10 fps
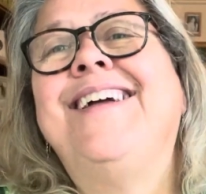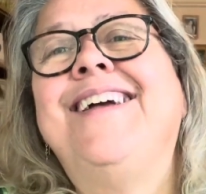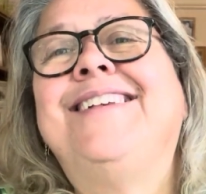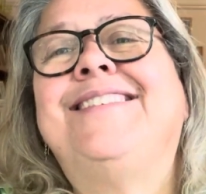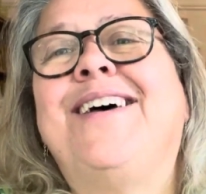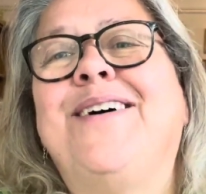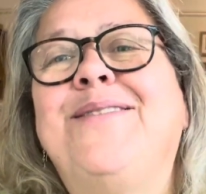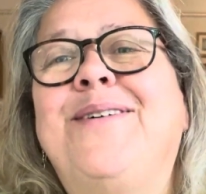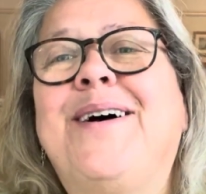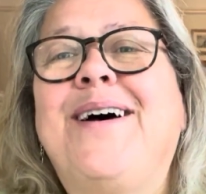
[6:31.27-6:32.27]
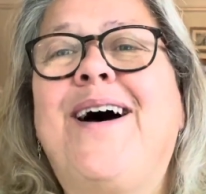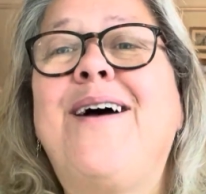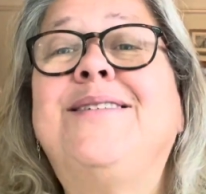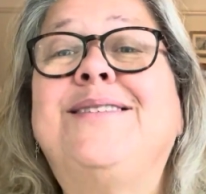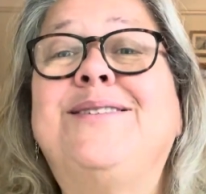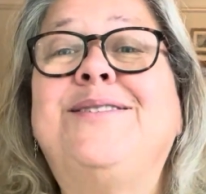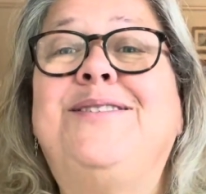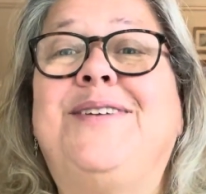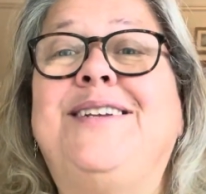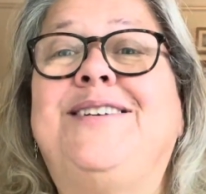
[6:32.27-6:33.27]
So I was sort
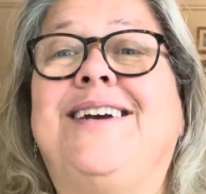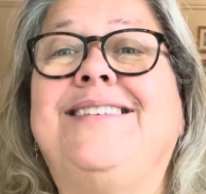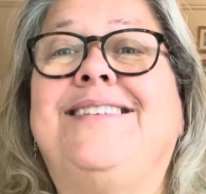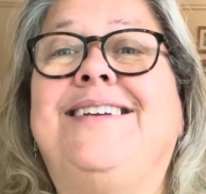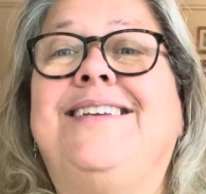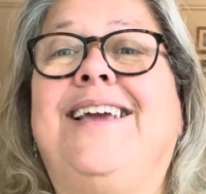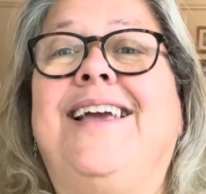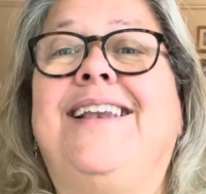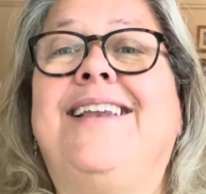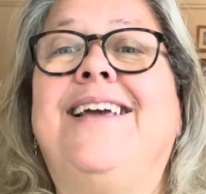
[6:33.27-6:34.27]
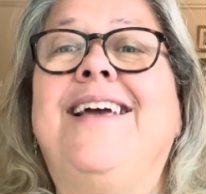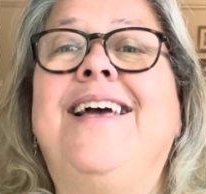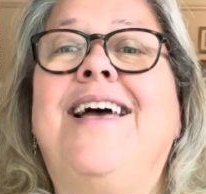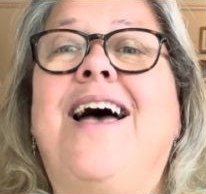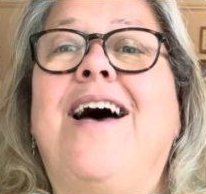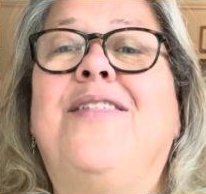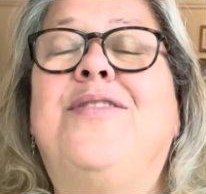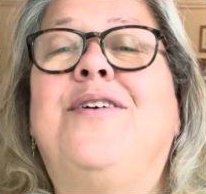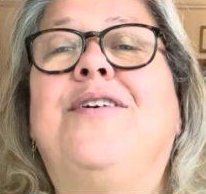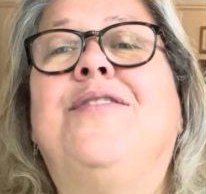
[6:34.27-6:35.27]
of interested in
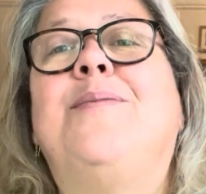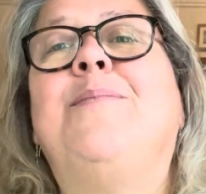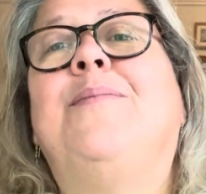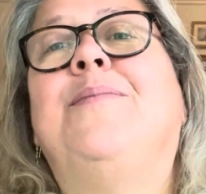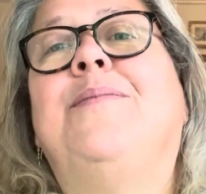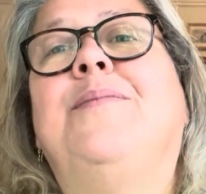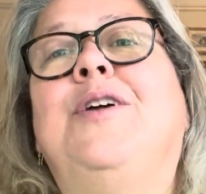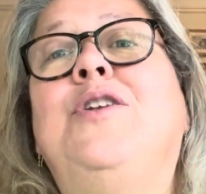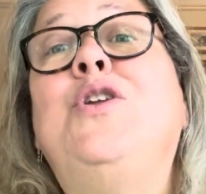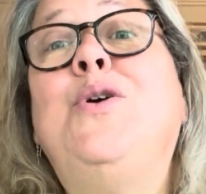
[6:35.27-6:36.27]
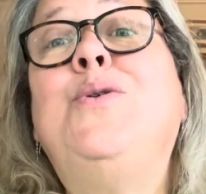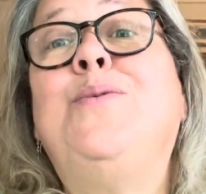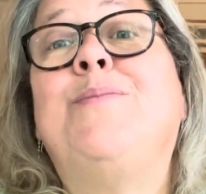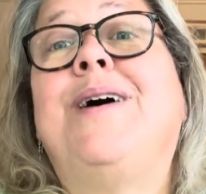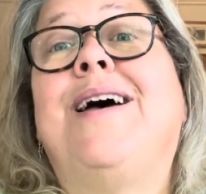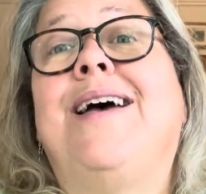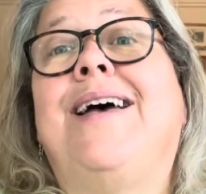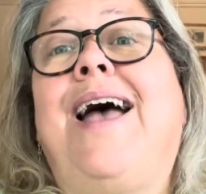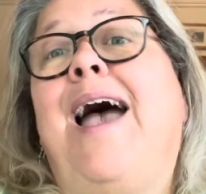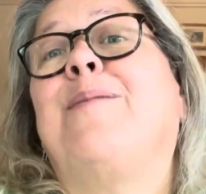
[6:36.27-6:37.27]
the Noom
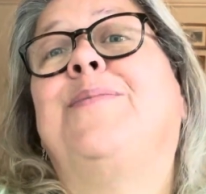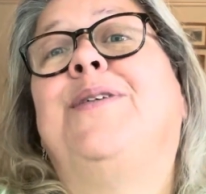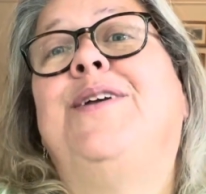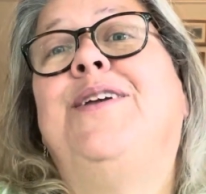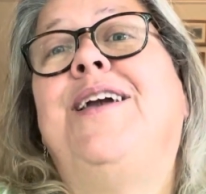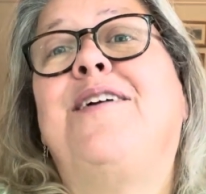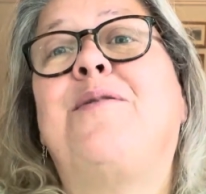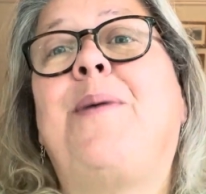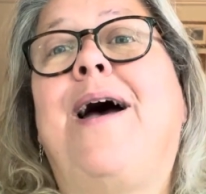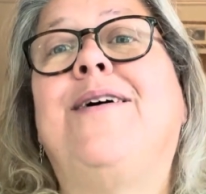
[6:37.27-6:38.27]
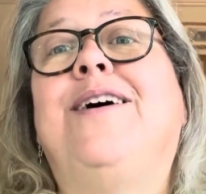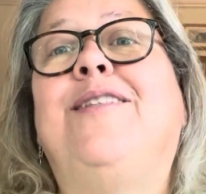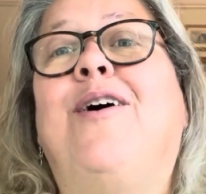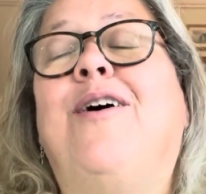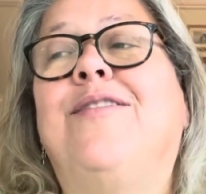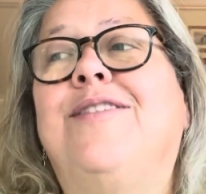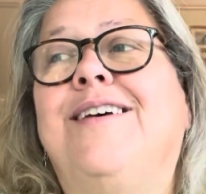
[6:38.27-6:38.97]
app that you hear about a lot.